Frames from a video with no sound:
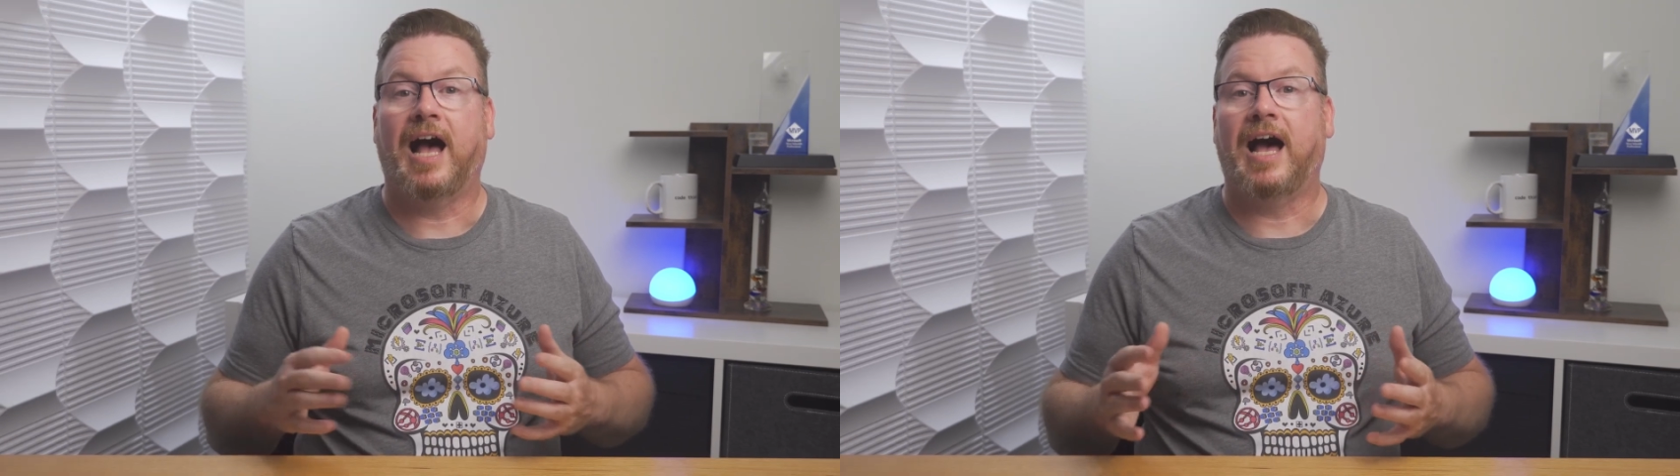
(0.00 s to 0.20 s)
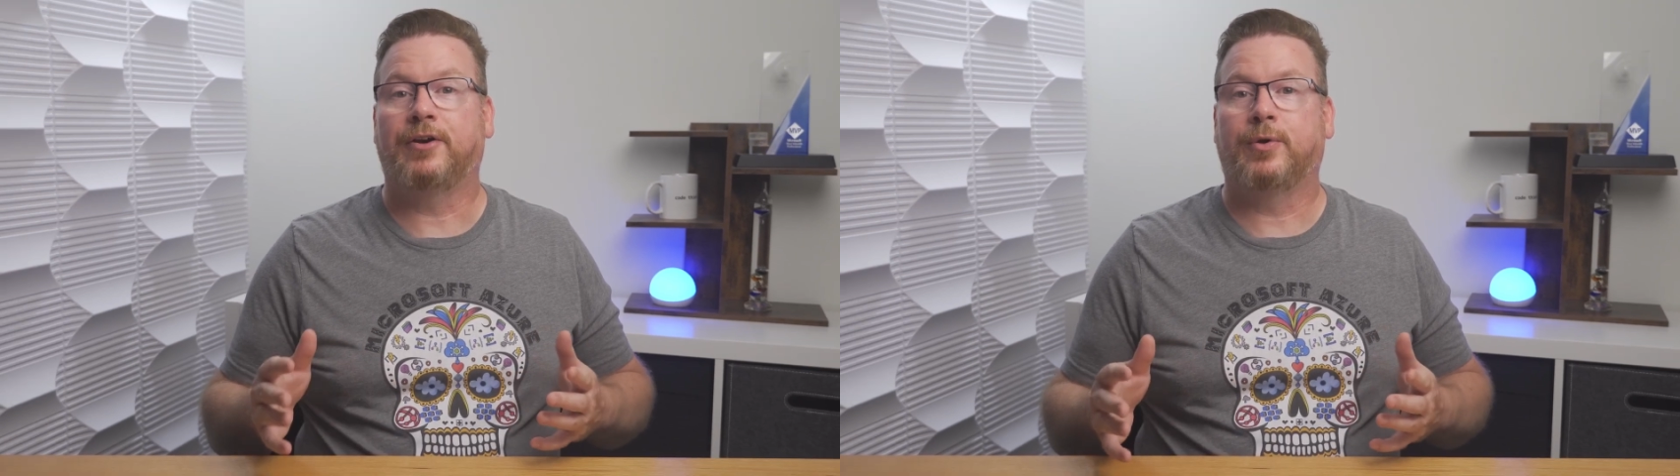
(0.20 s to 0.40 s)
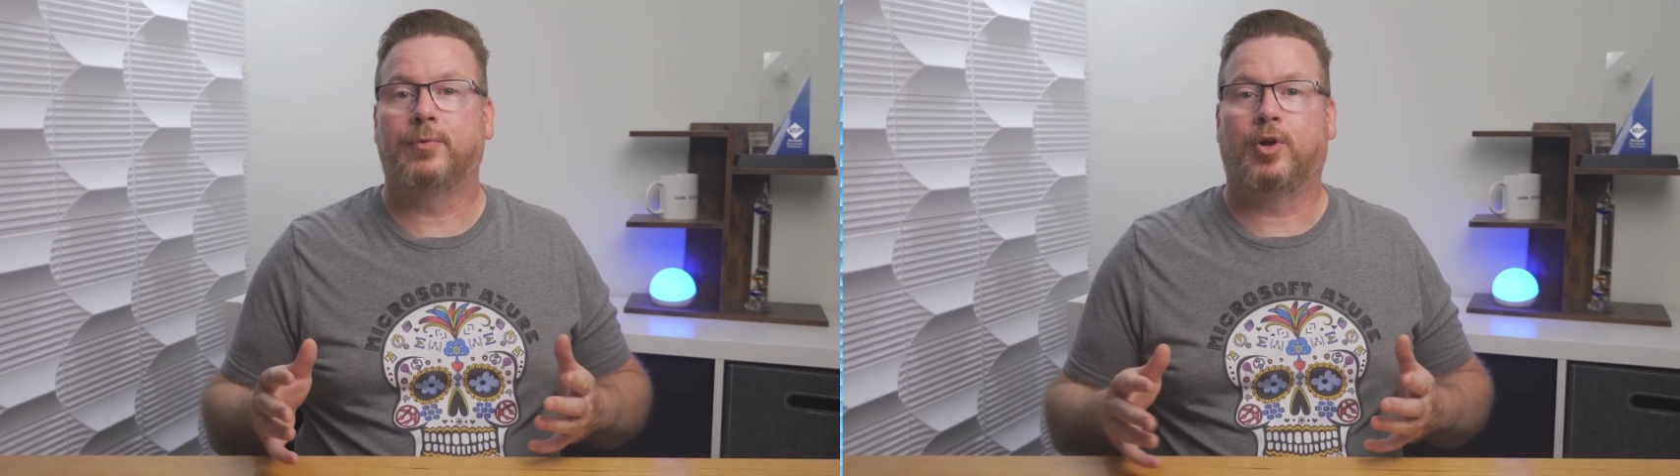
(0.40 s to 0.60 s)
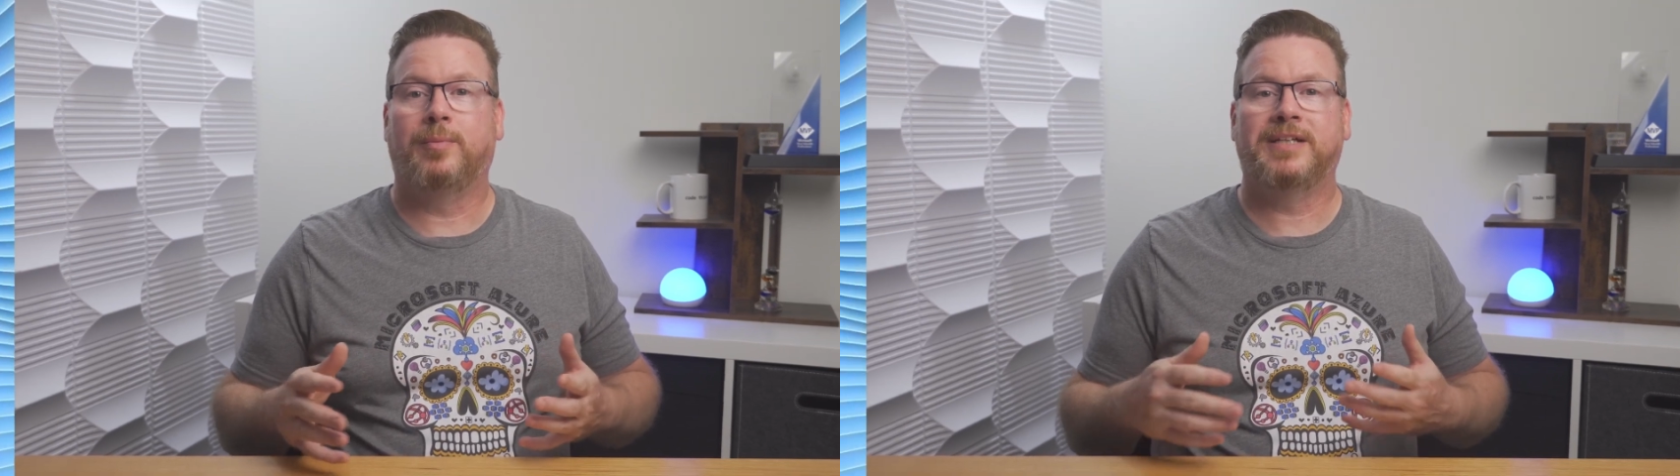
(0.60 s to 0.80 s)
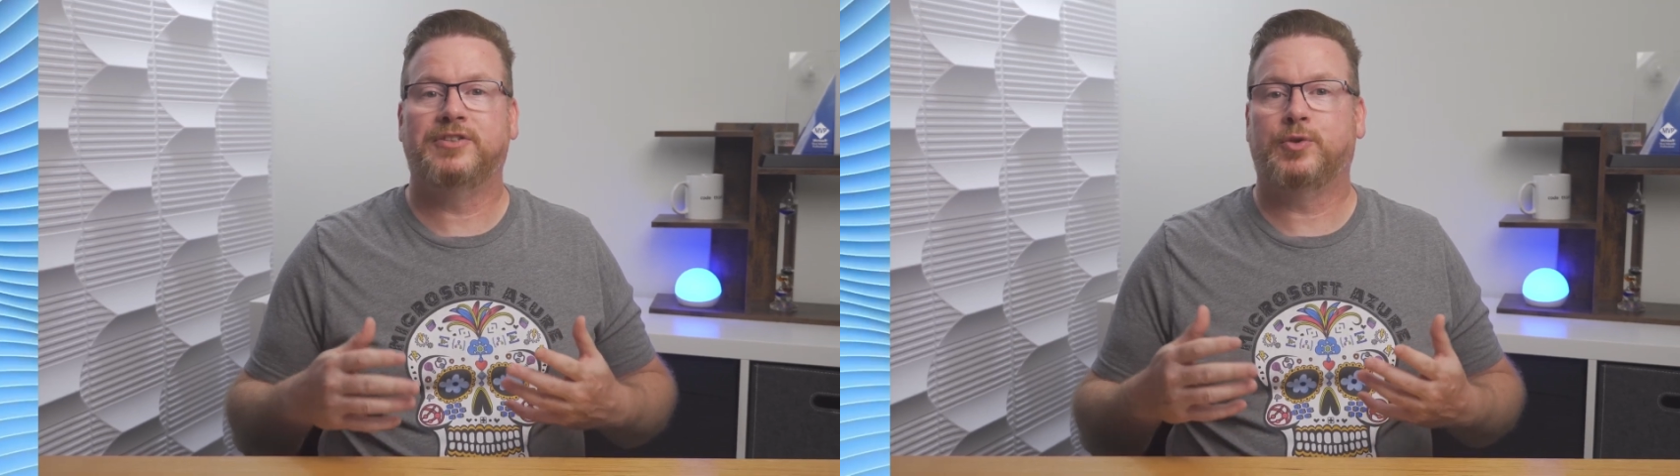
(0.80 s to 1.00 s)
Auto
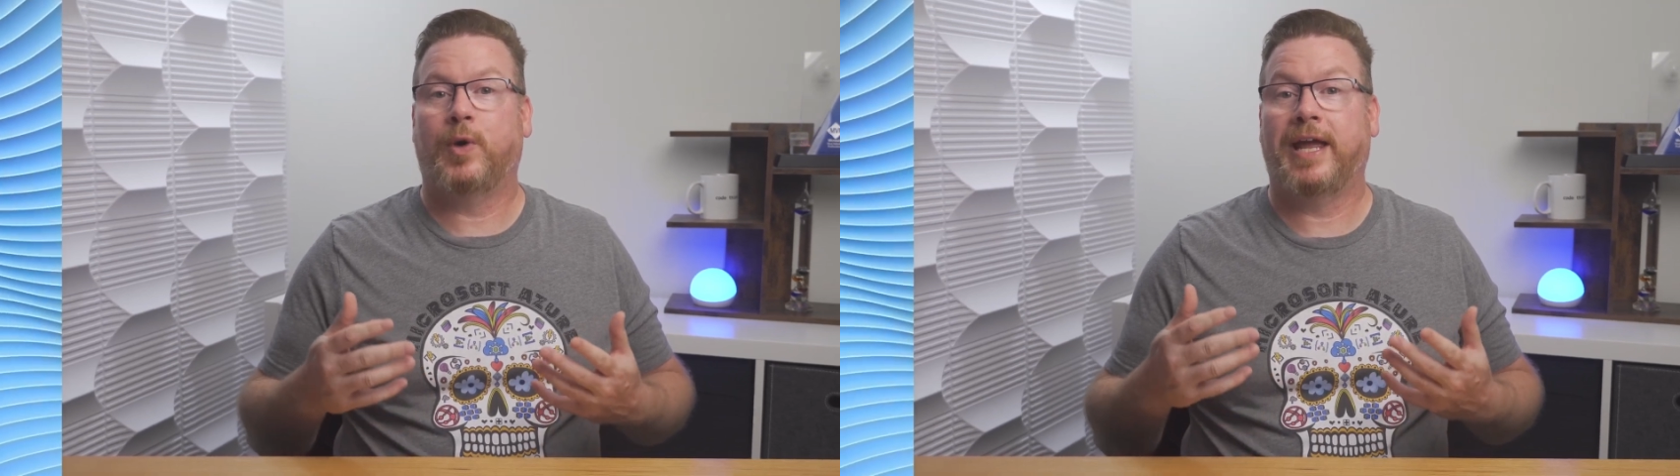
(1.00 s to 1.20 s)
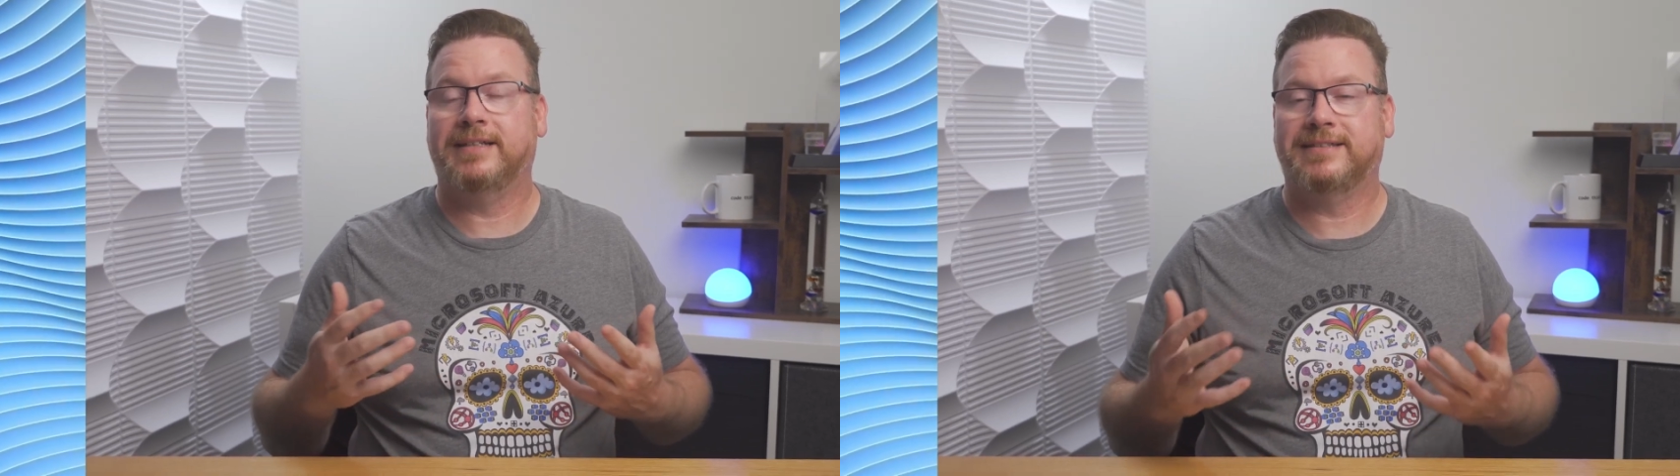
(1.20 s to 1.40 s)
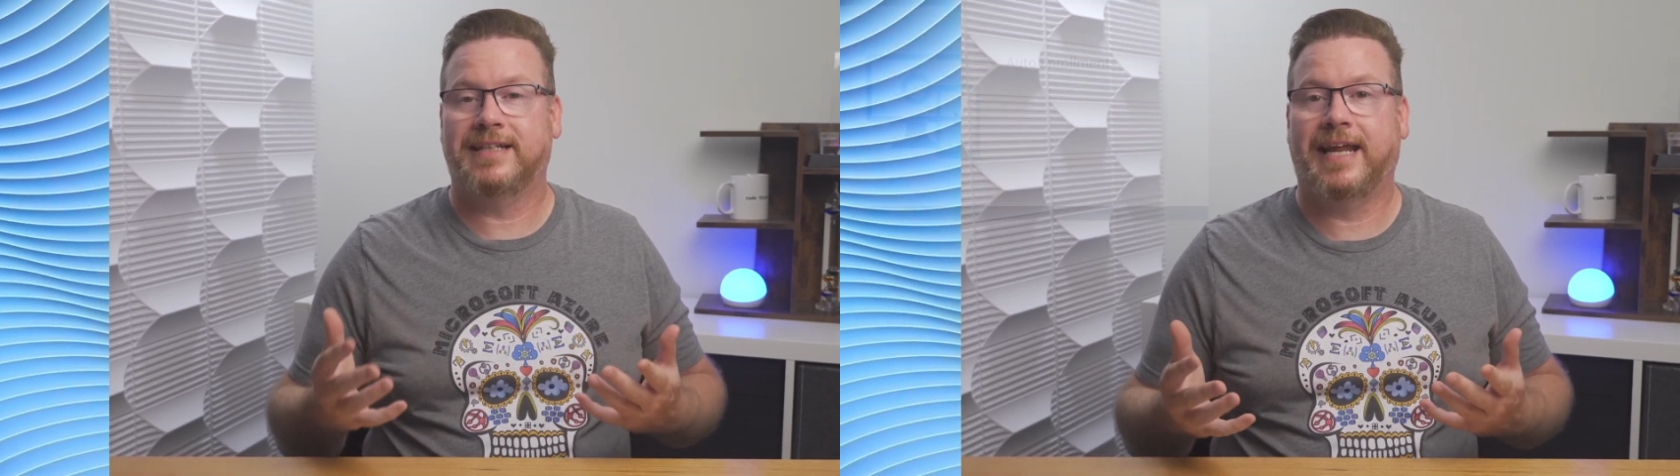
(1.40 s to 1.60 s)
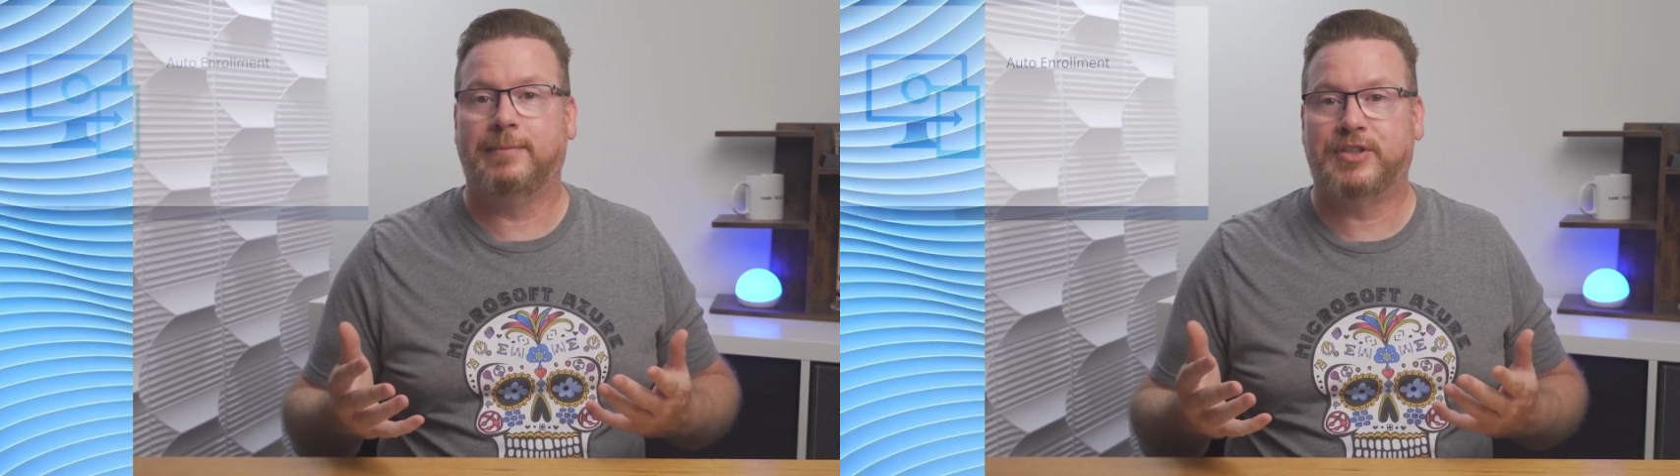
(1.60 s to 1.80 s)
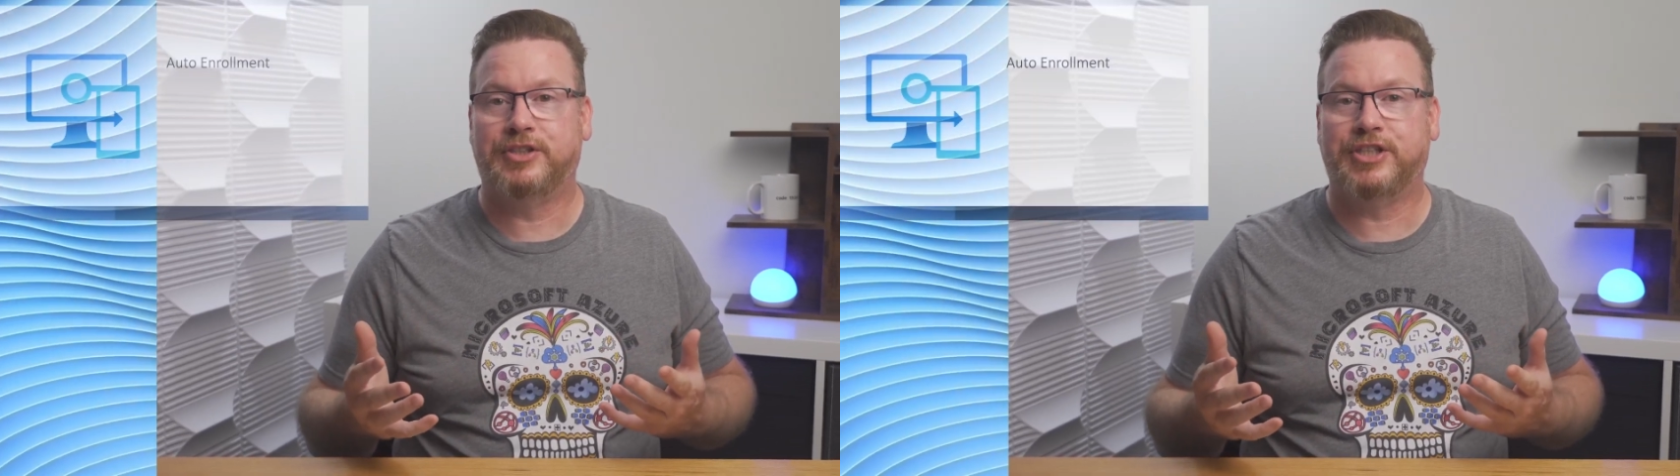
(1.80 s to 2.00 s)
enrollment is a way, as the
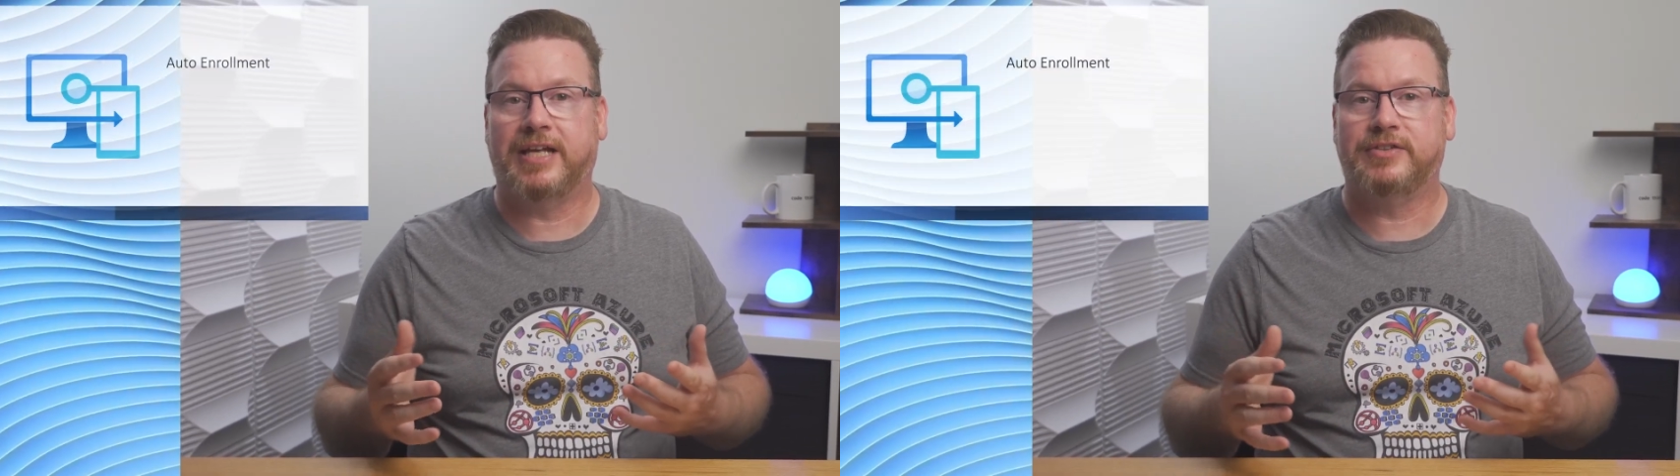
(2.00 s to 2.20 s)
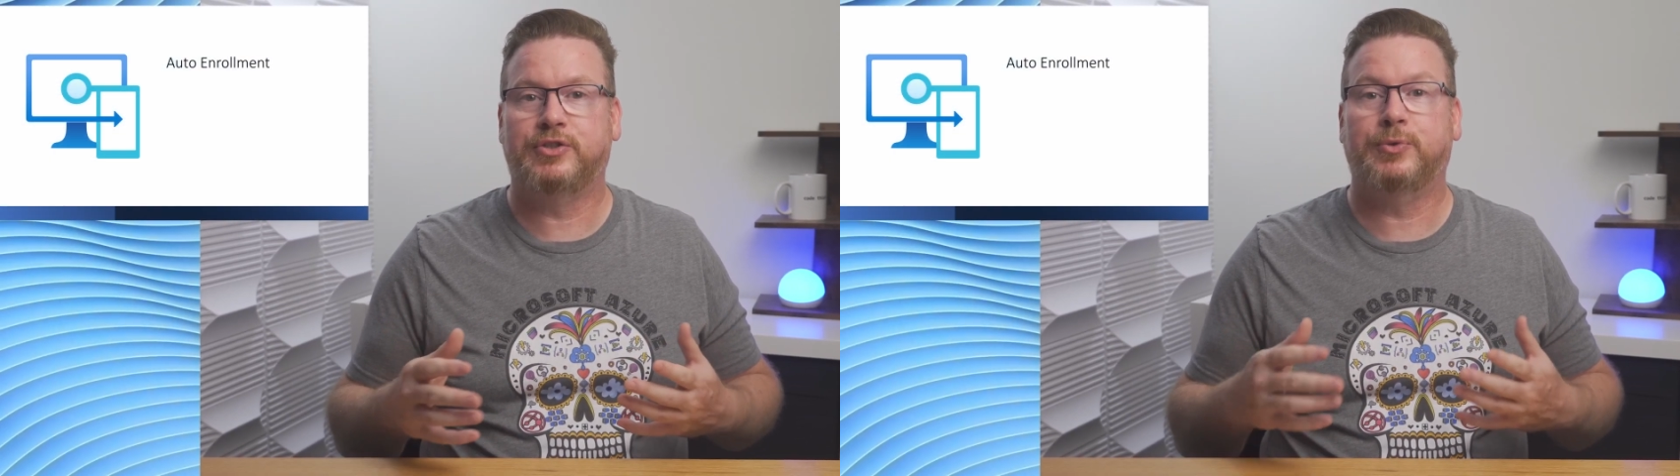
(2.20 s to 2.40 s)
name suggests,